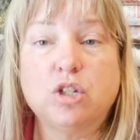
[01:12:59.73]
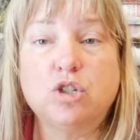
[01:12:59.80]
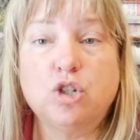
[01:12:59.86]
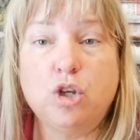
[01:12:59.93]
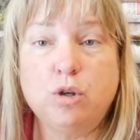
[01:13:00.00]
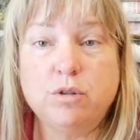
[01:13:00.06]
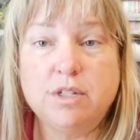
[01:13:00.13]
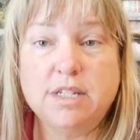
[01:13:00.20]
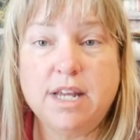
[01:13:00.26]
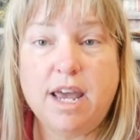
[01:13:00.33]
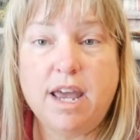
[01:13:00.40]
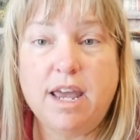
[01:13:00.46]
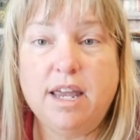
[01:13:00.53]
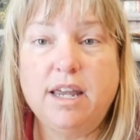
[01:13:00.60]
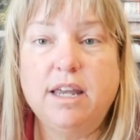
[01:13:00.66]

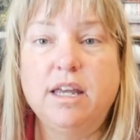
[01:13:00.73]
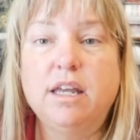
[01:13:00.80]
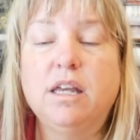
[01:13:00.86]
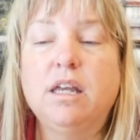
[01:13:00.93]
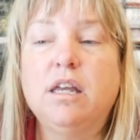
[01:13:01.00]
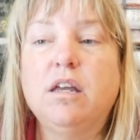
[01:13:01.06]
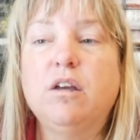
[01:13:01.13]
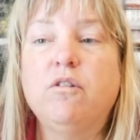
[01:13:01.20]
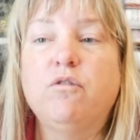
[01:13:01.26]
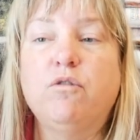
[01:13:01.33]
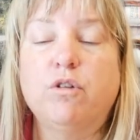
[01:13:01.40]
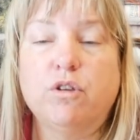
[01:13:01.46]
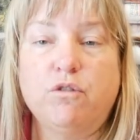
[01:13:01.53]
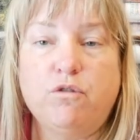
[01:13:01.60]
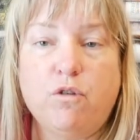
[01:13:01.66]
Tuesday
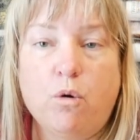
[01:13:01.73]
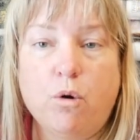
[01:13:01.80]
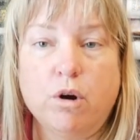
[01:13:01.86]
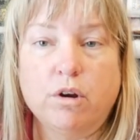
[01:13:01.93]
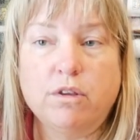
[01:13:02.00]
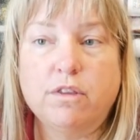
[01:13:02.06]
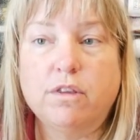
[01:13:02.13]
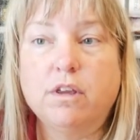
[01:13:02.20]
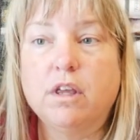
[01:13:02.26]
for the 4th